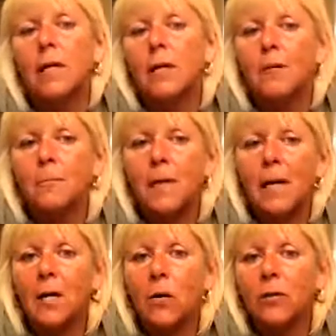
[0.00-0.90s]

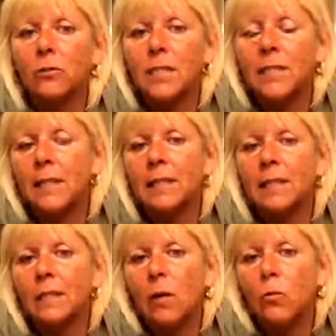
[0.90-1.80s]
I quite
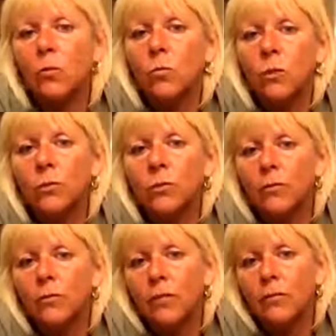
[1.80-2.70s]
understand that. I wouldn't want to
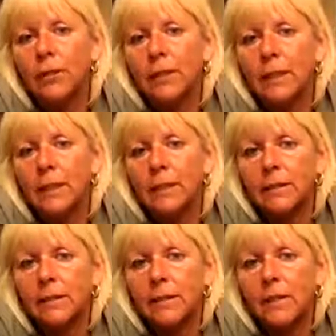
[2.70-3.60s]
have travelled in
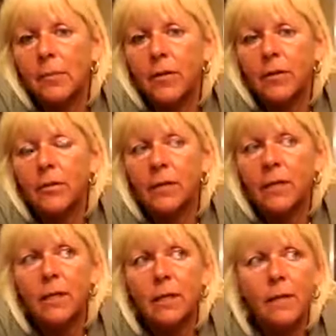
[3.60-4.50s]
that period
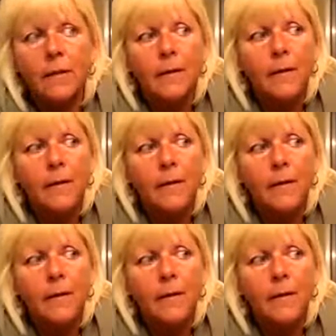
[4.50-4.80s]
either.